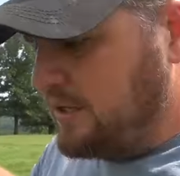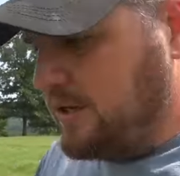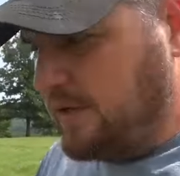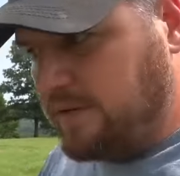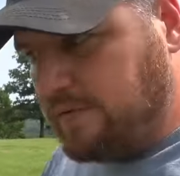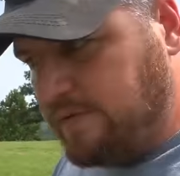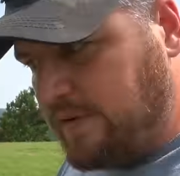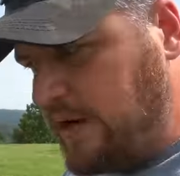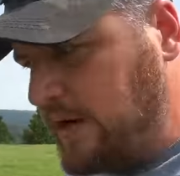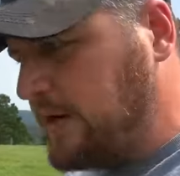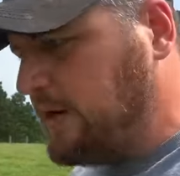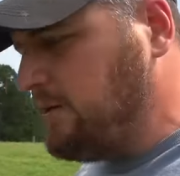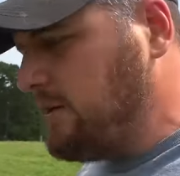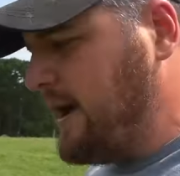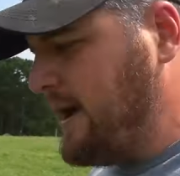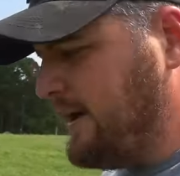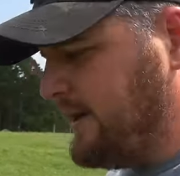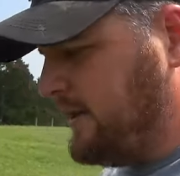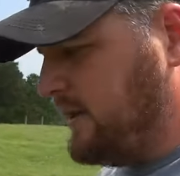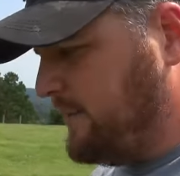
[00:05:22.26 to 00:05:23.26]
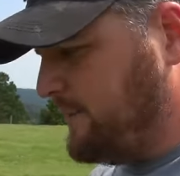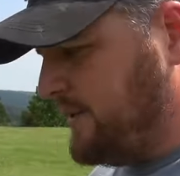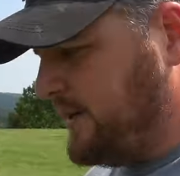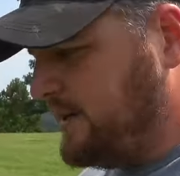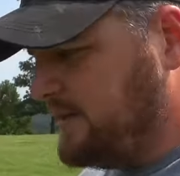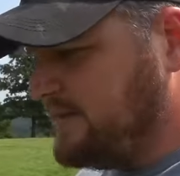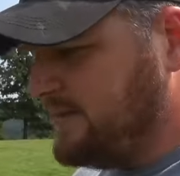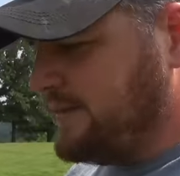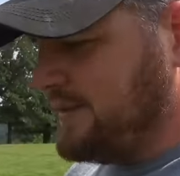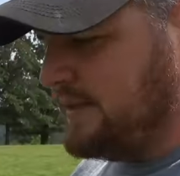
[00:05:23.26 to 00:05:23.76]
It's very rocky up
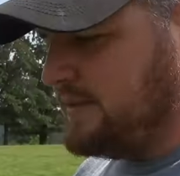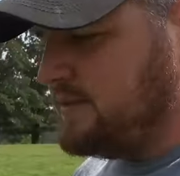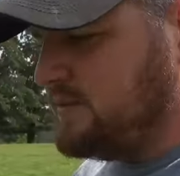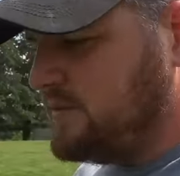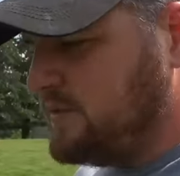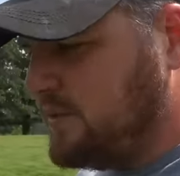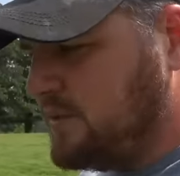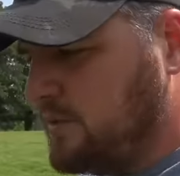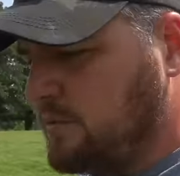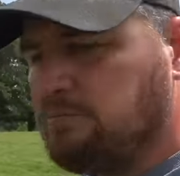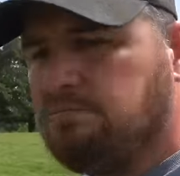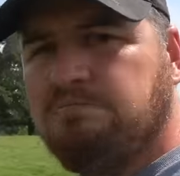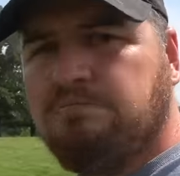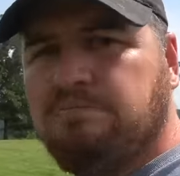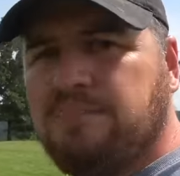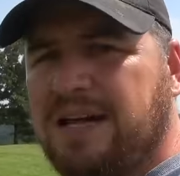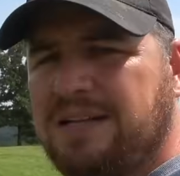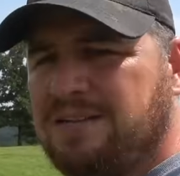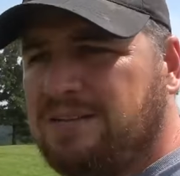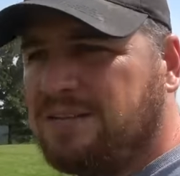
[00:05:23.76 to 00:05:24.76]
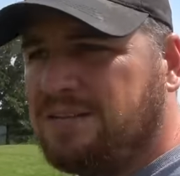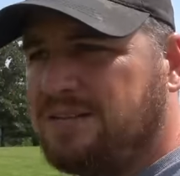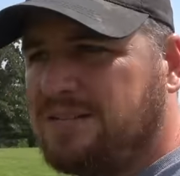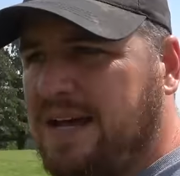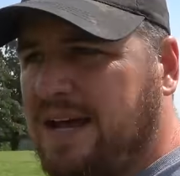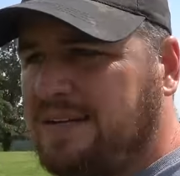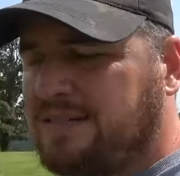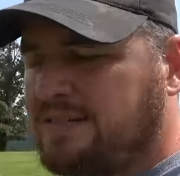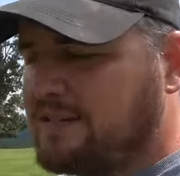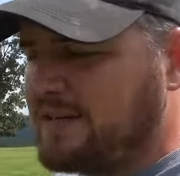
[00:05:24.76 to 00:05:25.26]
here, so that's a
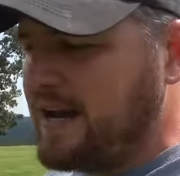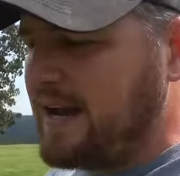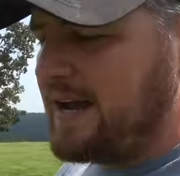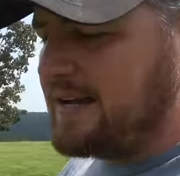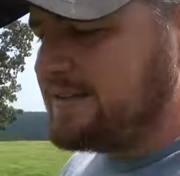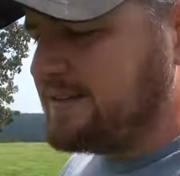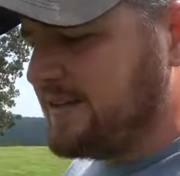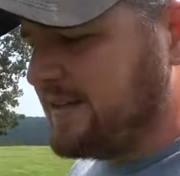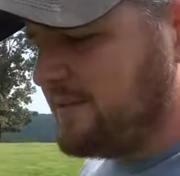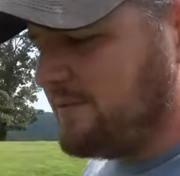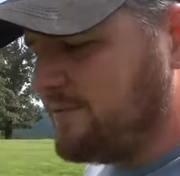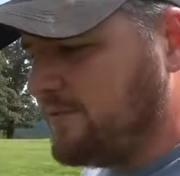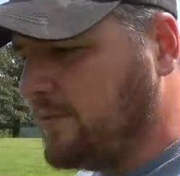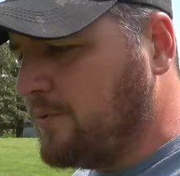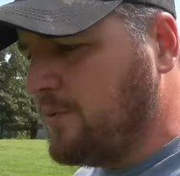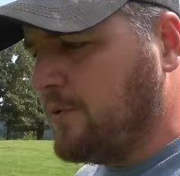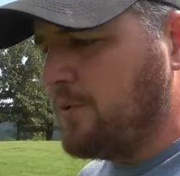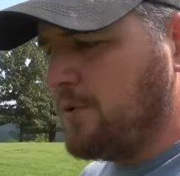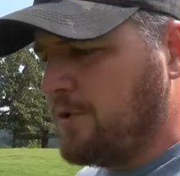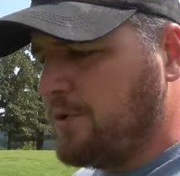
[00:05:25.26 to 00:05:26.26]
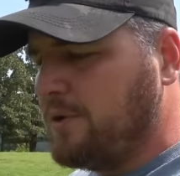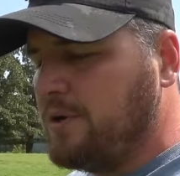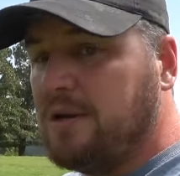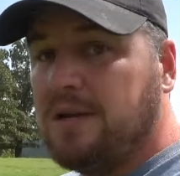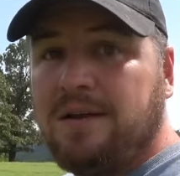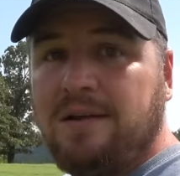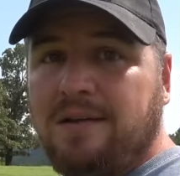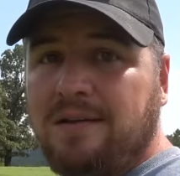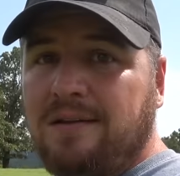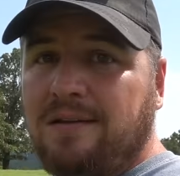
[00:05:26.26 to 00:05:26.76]
disaster asking for
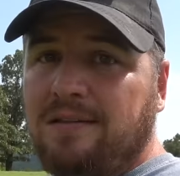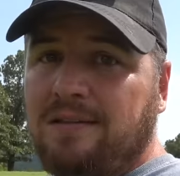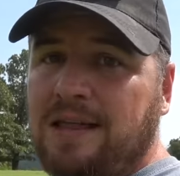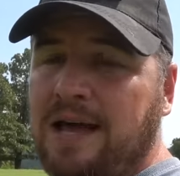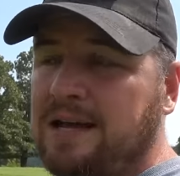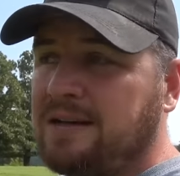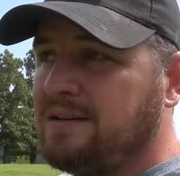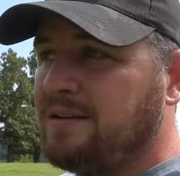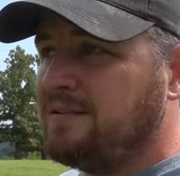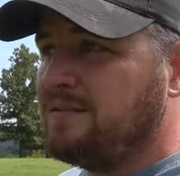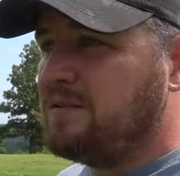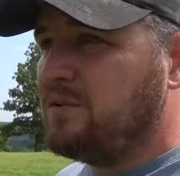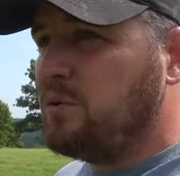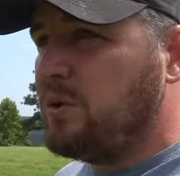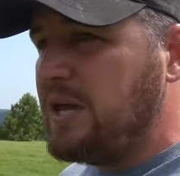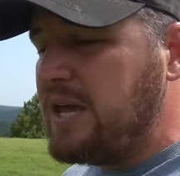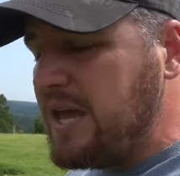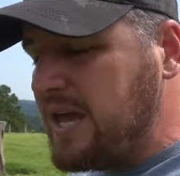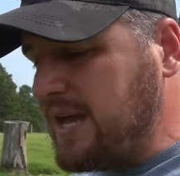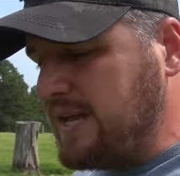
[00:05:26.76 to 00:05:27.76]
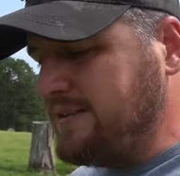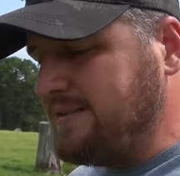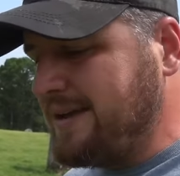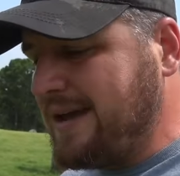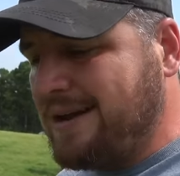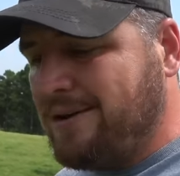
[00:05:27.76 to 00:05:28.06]
lightning to hit.